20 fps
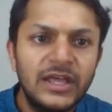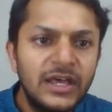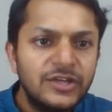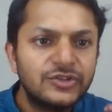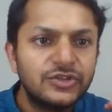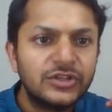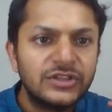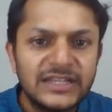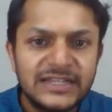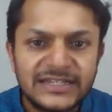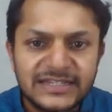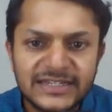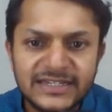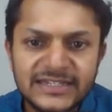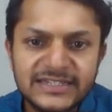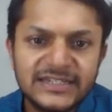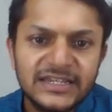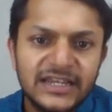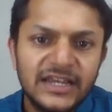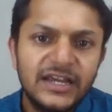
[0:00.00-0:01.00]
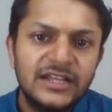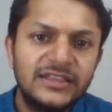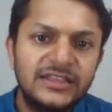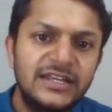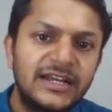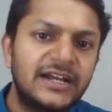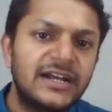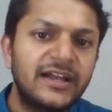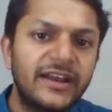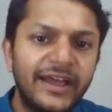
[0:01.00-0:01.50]
So this is
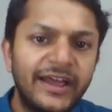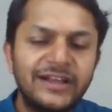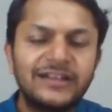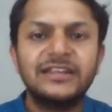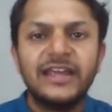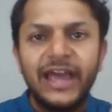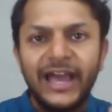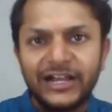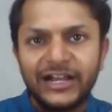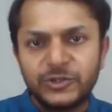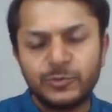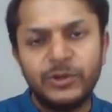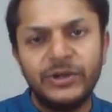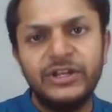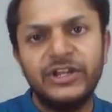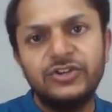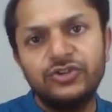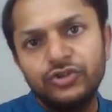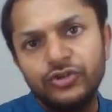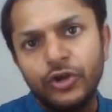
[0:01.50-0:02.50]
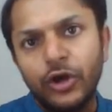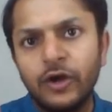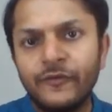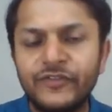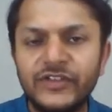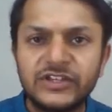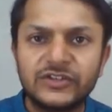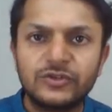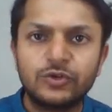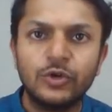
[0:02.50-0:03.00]
the correct explanation of
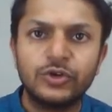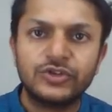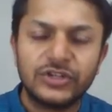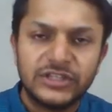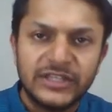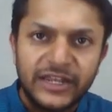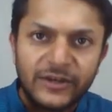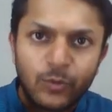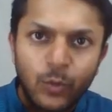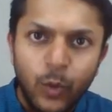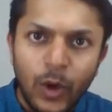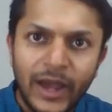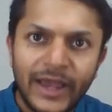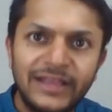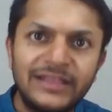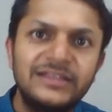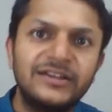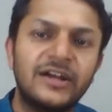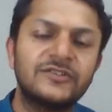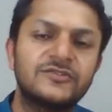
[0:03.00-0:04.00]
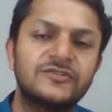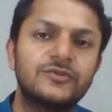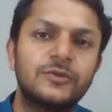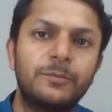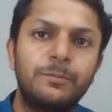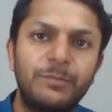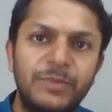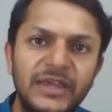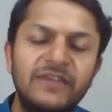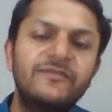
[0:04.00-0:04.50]
this question, that why the answer
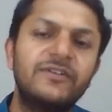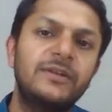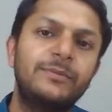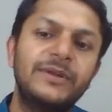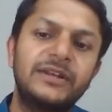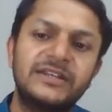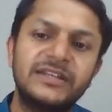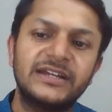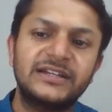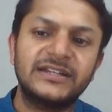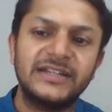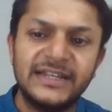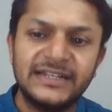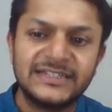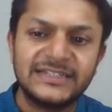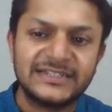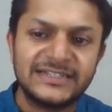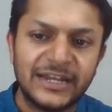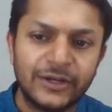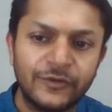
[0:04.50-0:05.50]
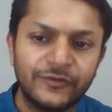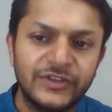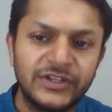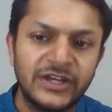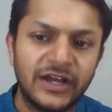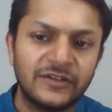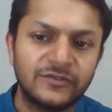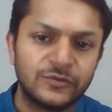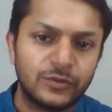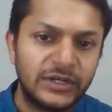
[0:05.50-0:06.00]
B will be ticked instead of the
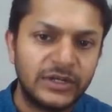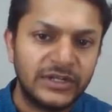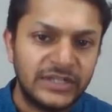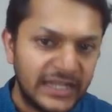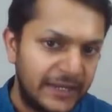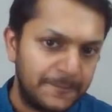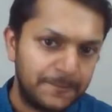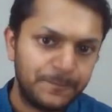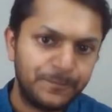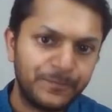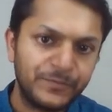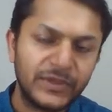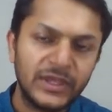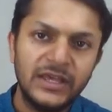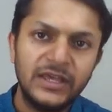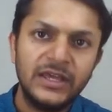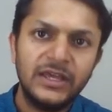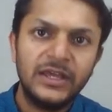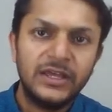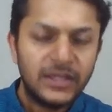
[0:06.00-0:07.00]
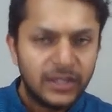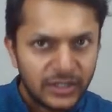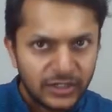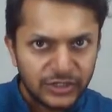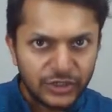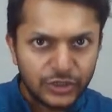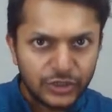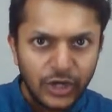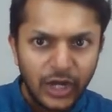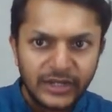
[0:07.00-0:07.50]
answer D.
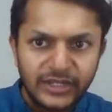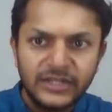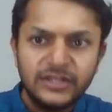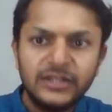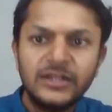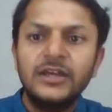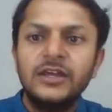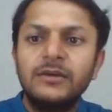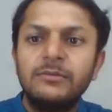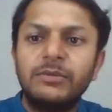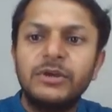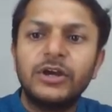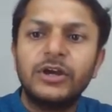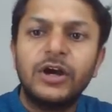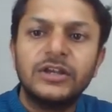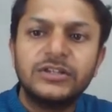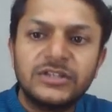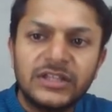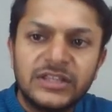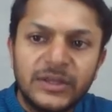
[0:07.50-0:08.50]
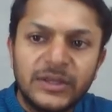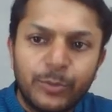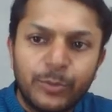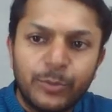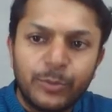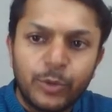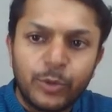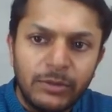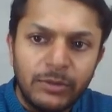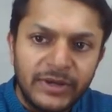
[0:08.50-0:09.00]
You got it? Because the
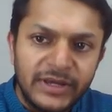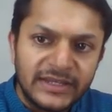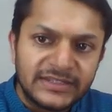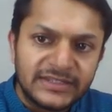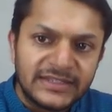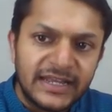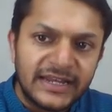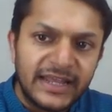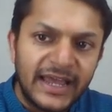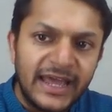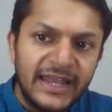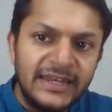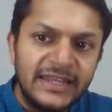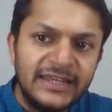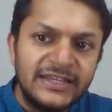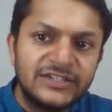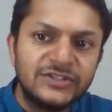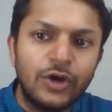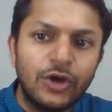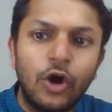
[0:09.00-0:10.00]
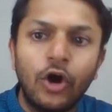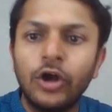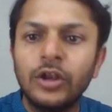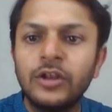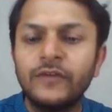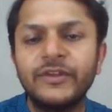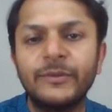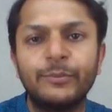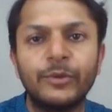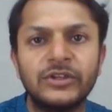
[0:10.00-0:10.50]
problem is that N is all
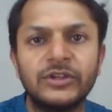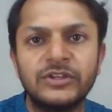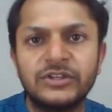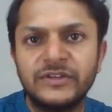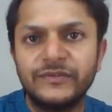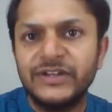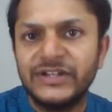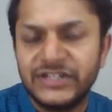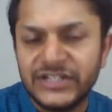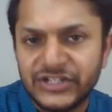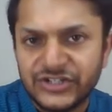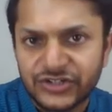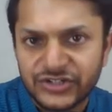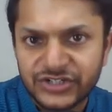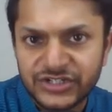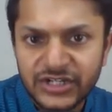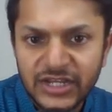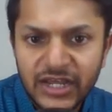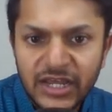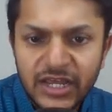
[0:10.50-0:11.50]
of the positive integers.